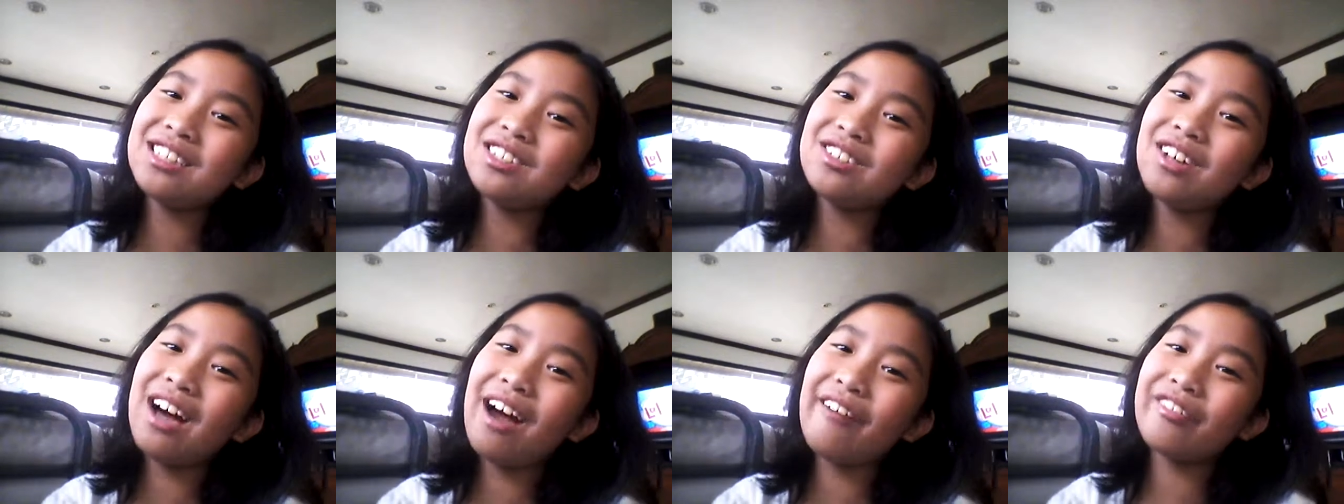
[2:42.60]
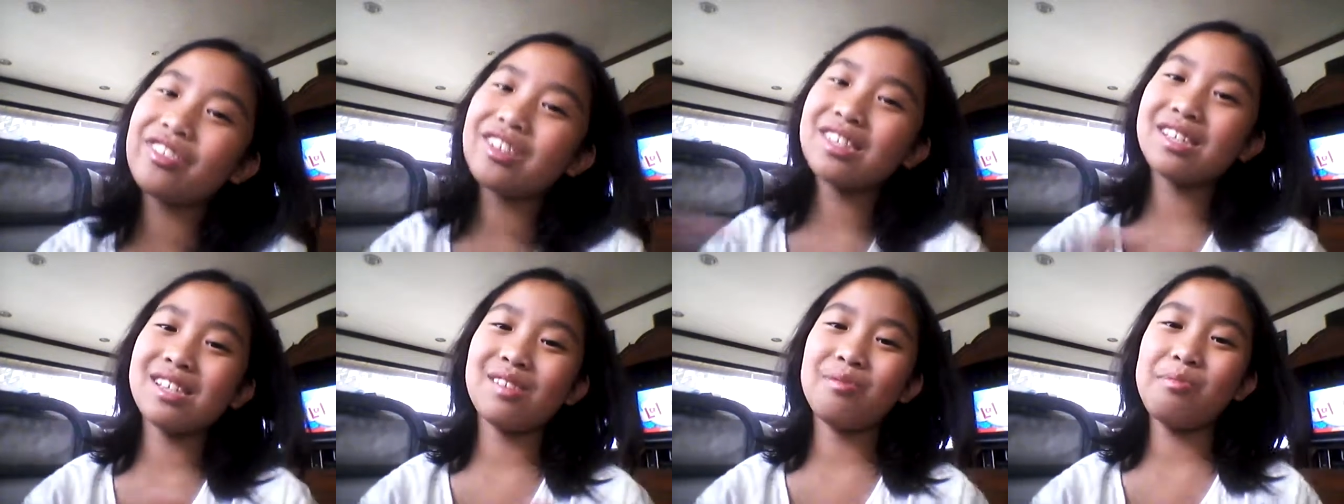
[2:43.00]
do have
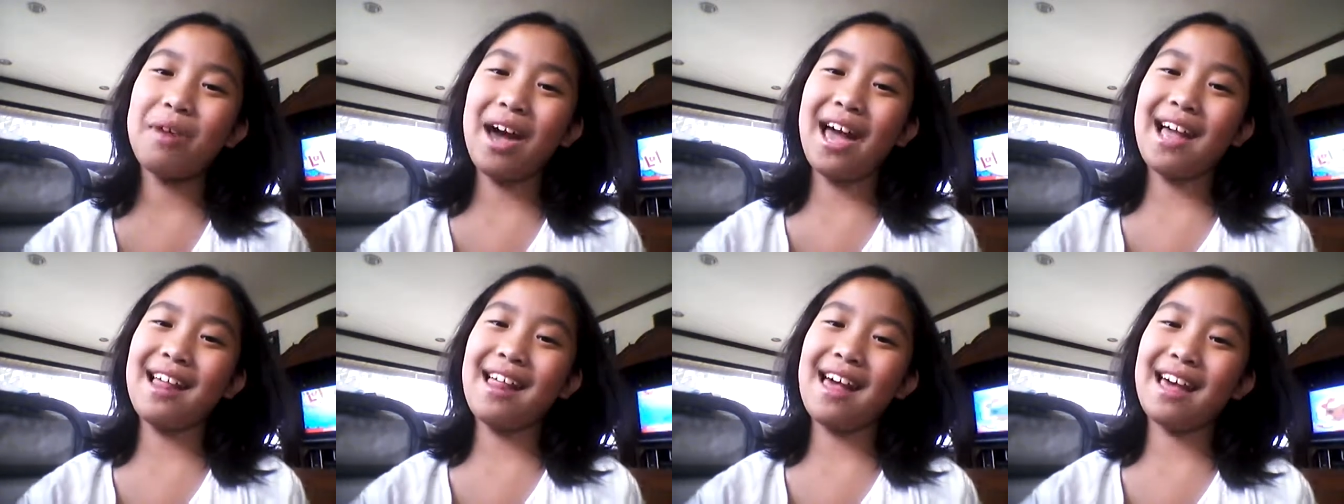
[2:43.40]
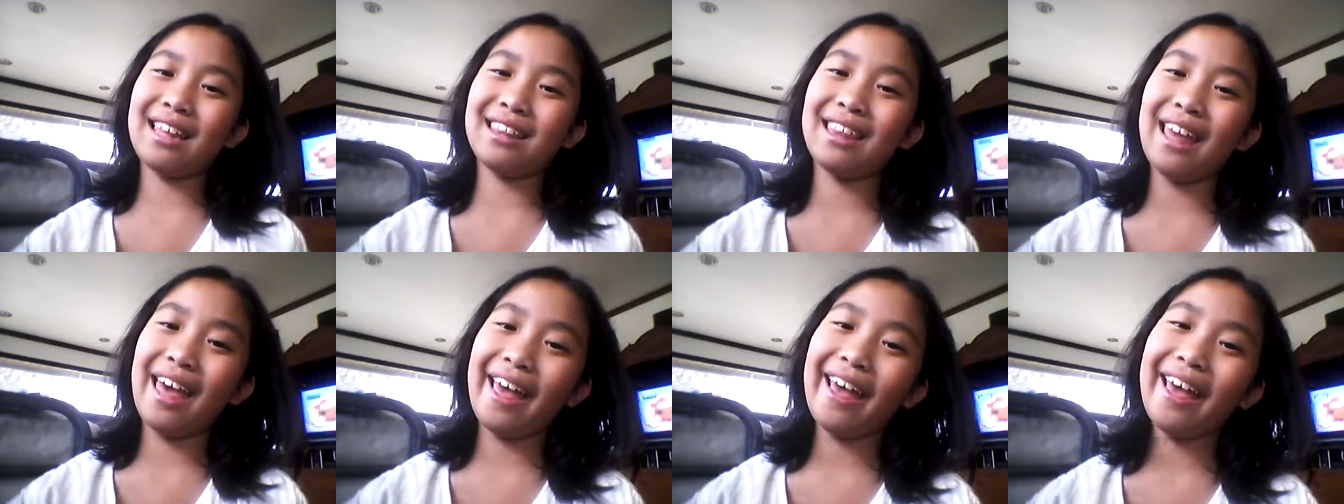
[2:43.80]
to smile at
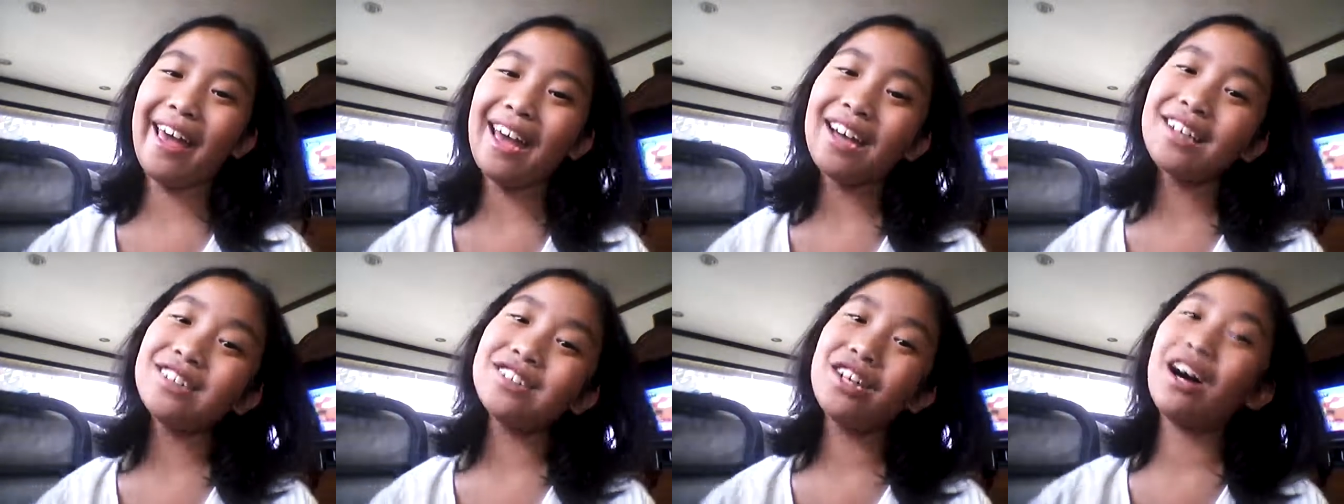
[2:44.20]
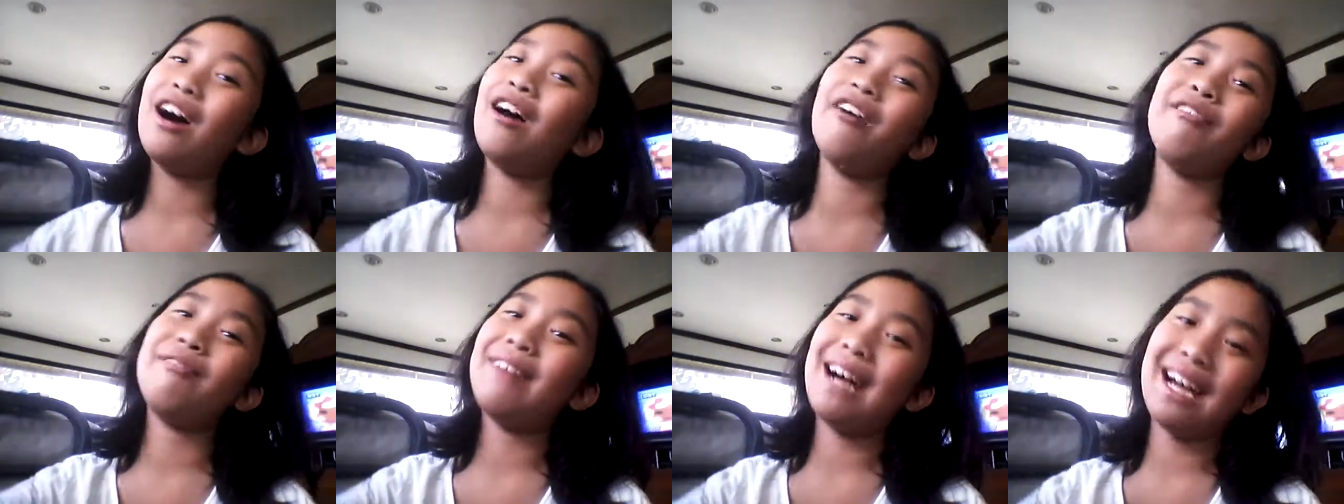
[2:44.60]
the end
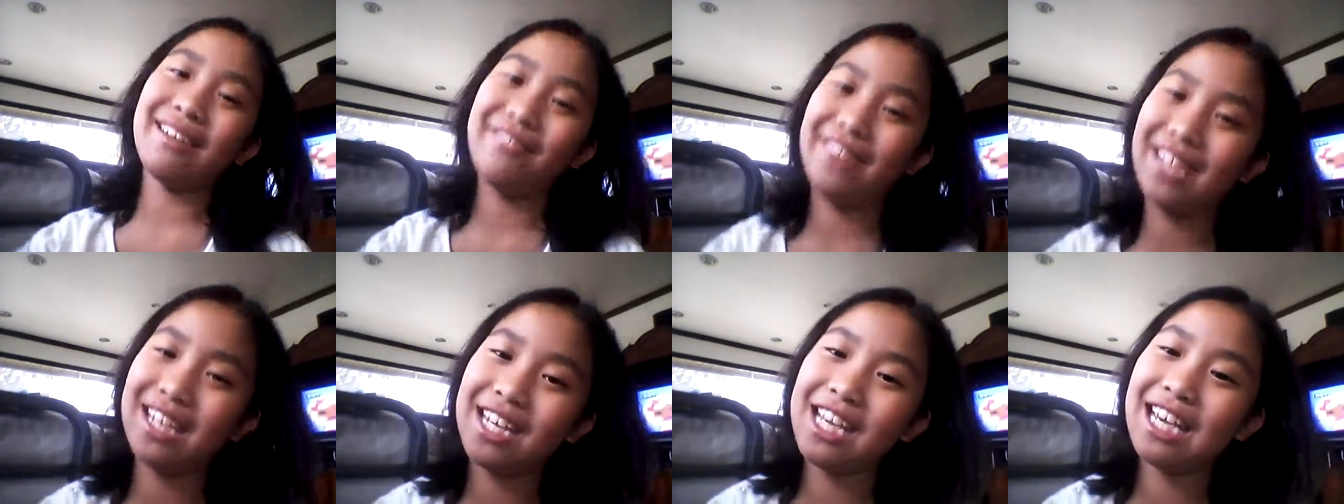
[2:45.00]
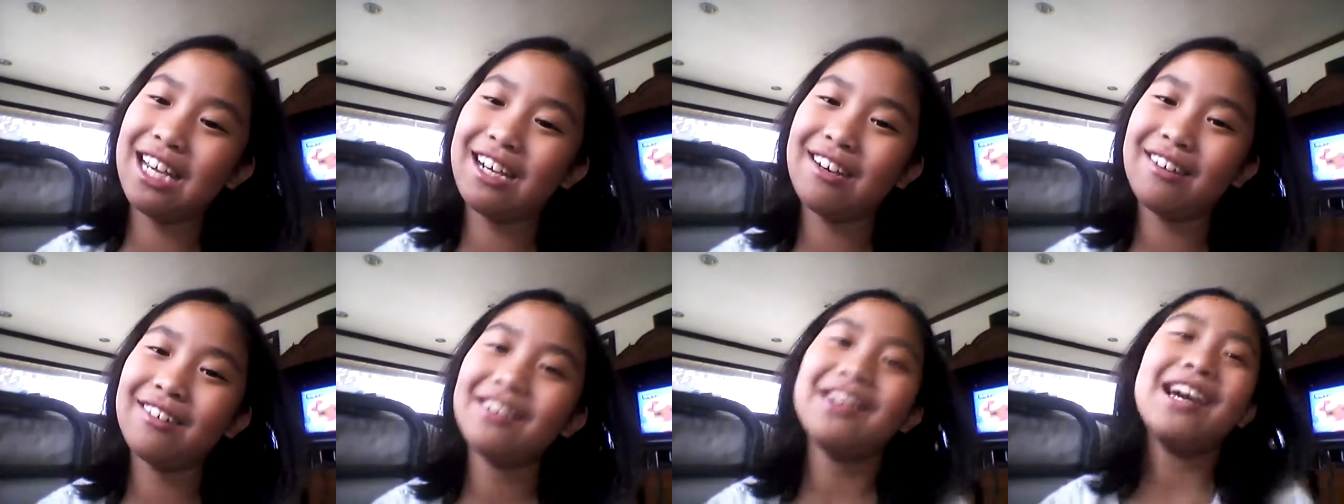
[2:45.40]
of my
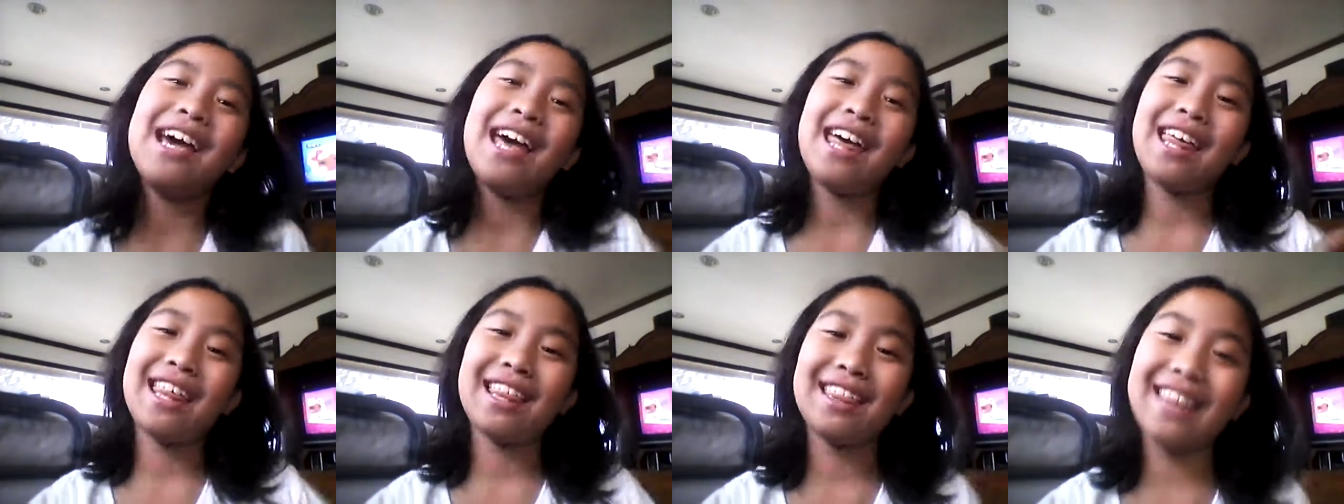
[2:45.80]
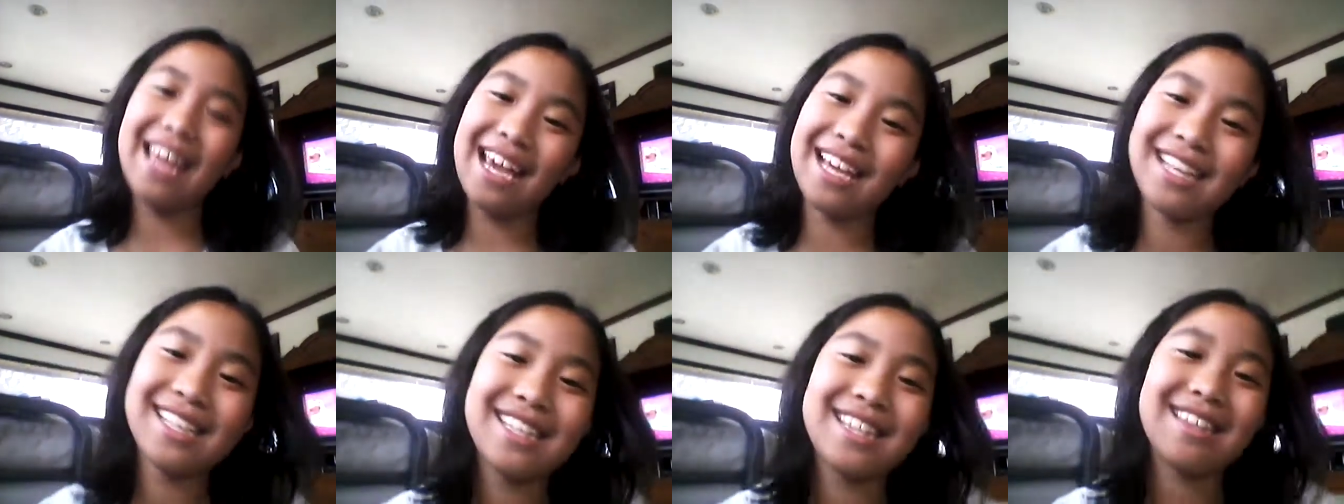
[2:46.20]
video.
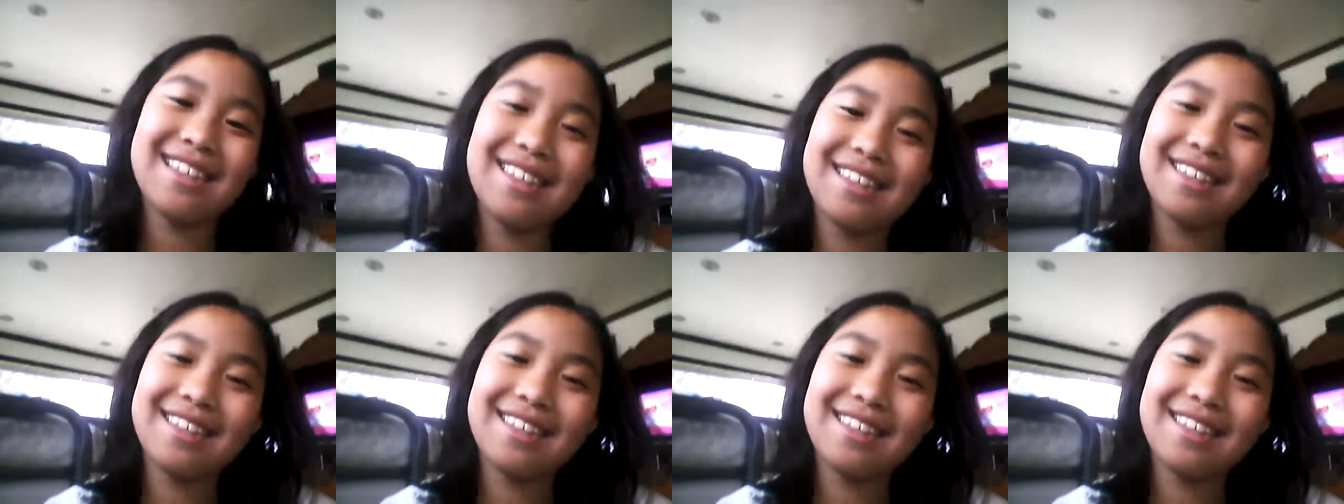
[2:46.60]
Thanks.